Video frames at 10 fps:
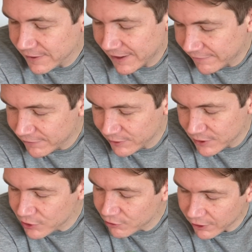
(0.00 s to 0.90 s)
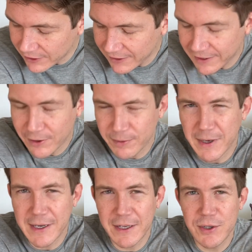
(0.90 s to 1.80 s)
the influence strongly here on
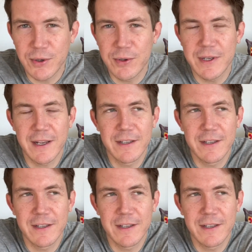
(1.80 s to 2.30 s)
Monday, Tuesday.